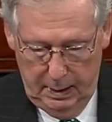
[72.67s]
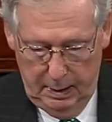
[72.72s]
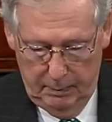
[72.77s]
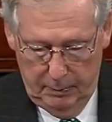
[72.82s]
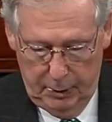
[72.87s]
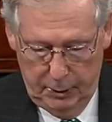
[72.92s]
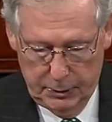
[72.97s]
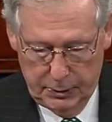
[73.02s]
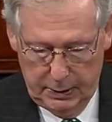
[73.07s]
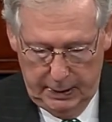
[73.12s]

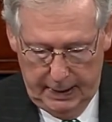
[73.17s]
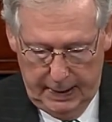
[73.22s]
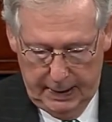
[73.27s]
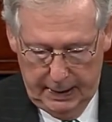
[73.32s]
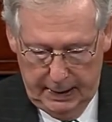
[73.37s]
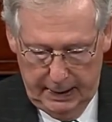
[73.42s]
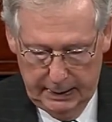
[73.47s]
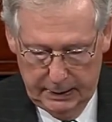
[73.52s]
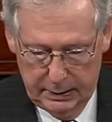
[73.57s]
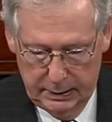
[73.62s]
Personally, I'd
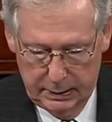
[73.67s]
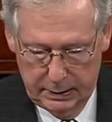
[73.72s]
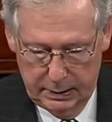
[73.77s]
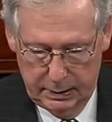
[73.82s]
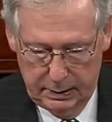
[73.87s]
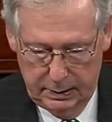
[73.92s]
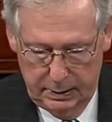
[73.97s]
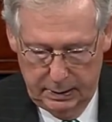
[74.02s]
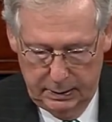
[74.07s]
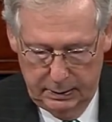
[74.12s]
like
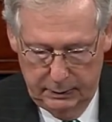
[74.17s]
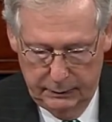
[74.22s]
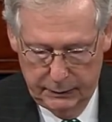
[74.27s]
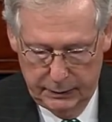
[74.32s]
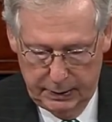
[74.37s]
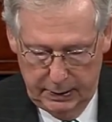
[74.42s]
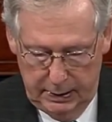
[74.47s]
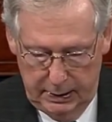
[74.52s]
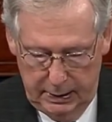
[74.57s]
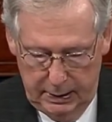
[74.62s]
to have
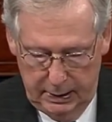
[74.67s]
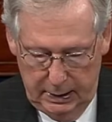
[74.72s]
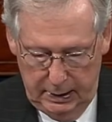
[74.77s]
seen